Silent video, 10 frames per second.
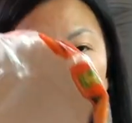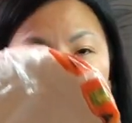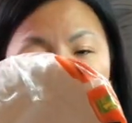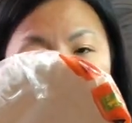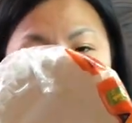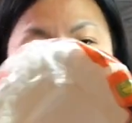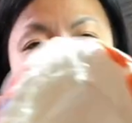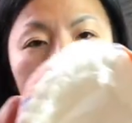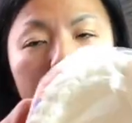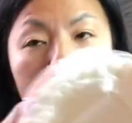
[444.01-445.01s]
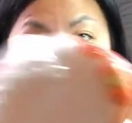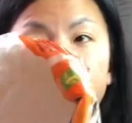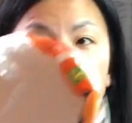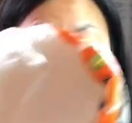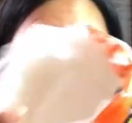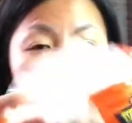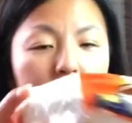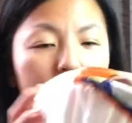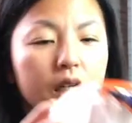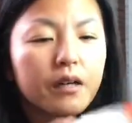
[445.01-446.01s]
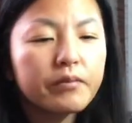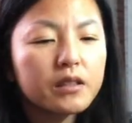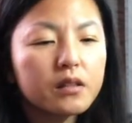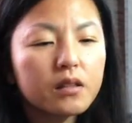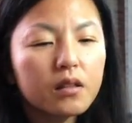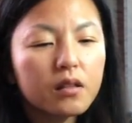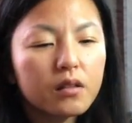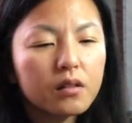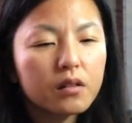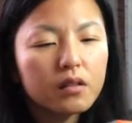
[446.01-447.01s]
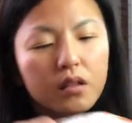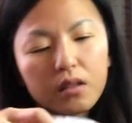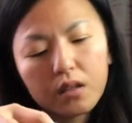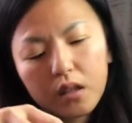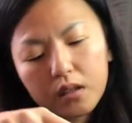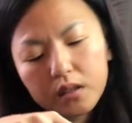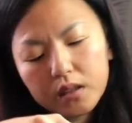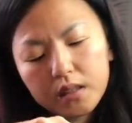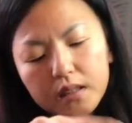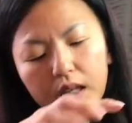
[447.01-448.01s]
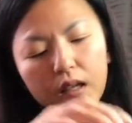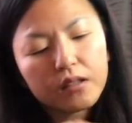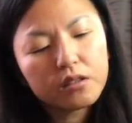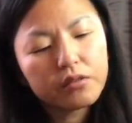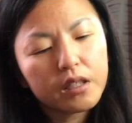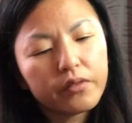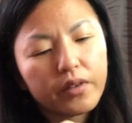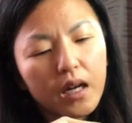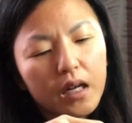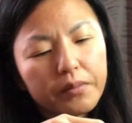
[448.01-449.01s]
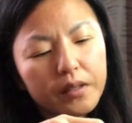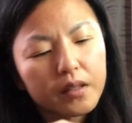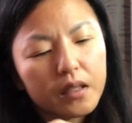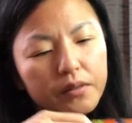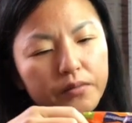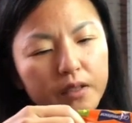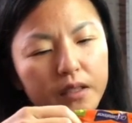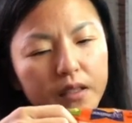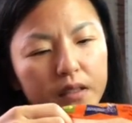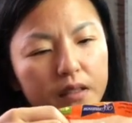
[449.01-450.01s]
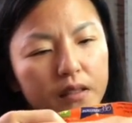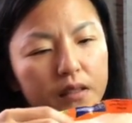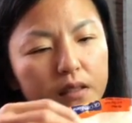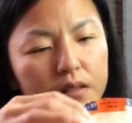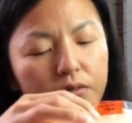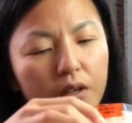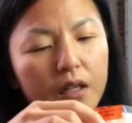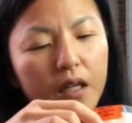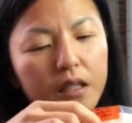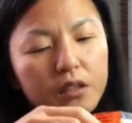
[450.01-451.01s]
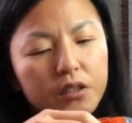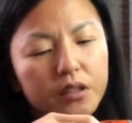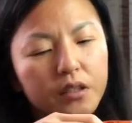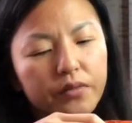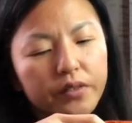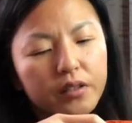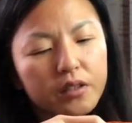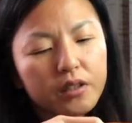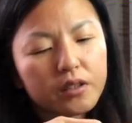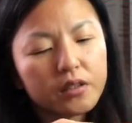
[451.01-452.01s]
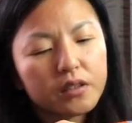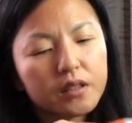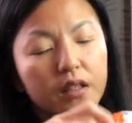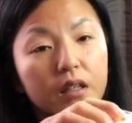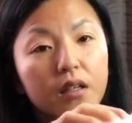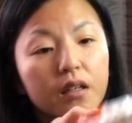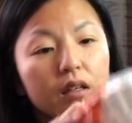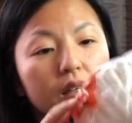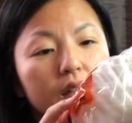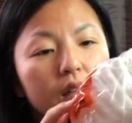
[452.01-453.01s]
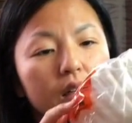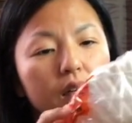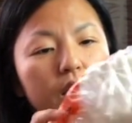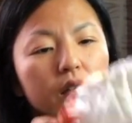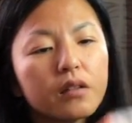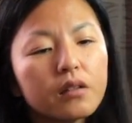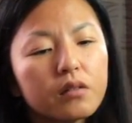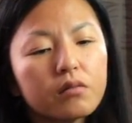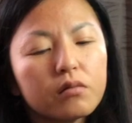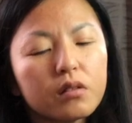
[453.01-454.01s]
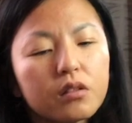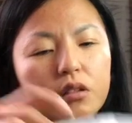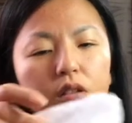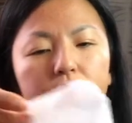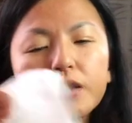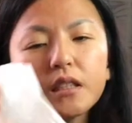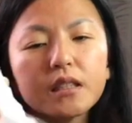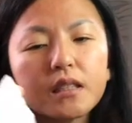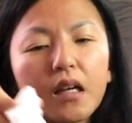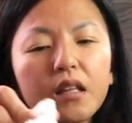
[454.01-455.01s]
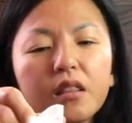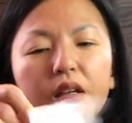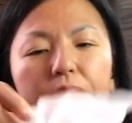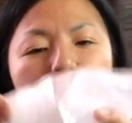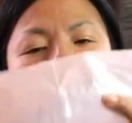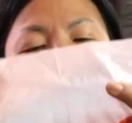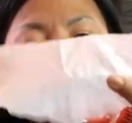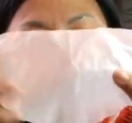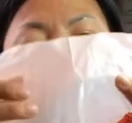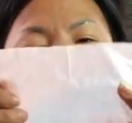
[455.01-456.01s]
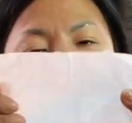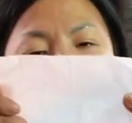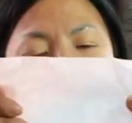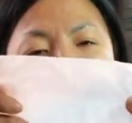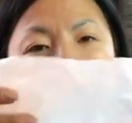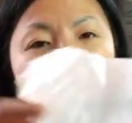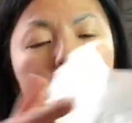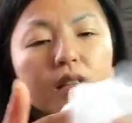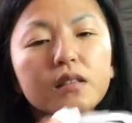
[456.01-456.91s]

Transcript: Coffee filter. They're cheap and it comes with, this is $1.25 and come with 100 filters. And I normally just cut them for the size.